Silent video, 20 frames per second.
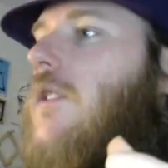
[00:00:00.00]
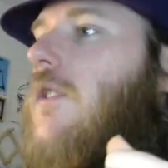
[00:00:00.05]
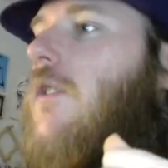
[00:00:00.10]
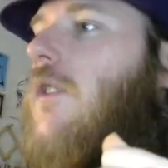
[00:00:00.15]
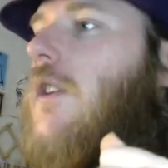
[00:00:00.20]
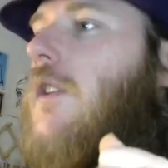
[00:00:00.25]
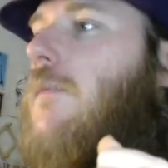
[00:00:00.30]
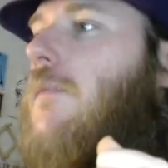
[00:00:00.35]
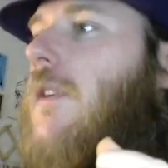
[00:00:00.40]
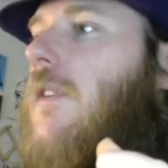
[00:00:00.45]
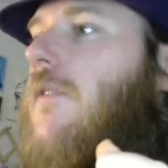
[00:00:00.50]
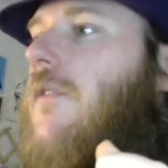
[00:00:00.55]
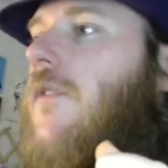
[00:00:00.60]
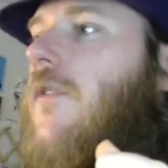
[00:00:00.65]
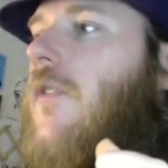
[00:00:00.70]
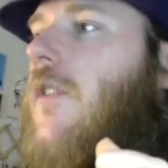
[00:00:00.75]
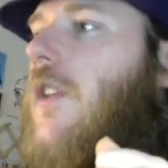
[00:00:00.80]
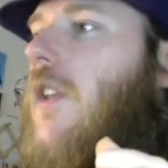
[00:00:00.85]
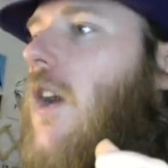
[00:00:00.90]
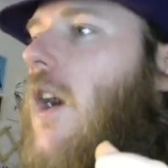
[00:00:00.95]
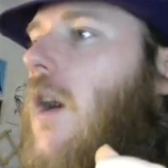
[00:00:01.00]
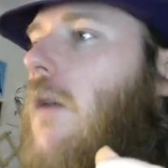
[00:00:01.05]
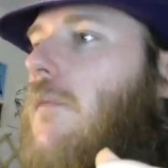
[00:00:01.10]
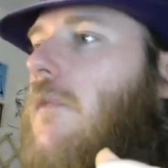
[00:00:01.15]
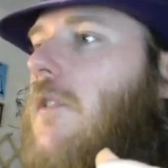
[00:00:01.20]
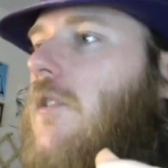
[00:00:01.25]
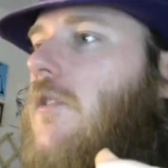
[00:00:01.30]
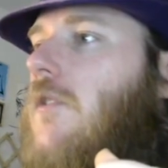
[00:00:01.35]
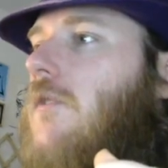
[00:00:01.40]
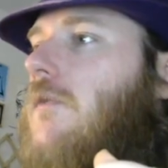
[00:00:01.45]
going to be
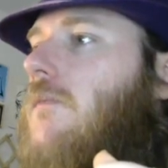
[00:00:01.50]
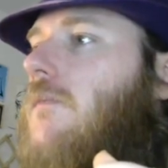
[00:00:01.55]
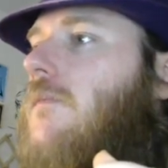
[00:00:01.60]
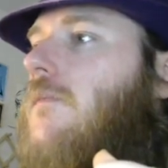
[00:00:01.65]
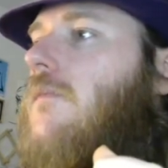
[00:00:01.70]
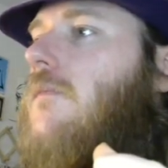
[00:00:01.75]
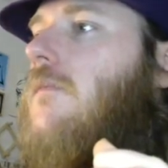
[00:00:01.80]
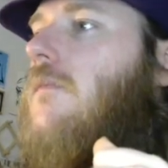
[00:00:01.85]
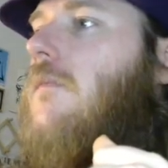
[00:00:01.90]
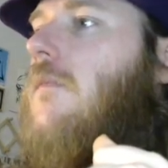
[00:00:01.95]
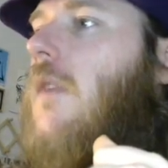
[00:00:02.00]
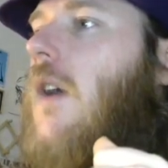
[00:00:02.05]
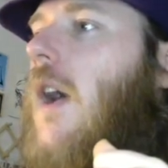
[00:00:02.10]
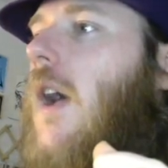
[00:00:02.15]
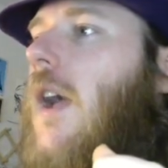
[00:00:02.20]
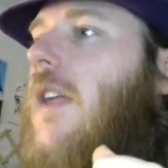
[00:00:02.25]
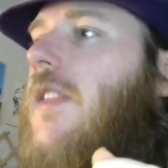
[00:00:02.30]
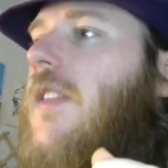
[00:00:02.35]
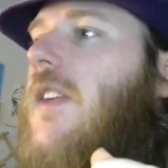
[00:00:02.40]
phenomenal. I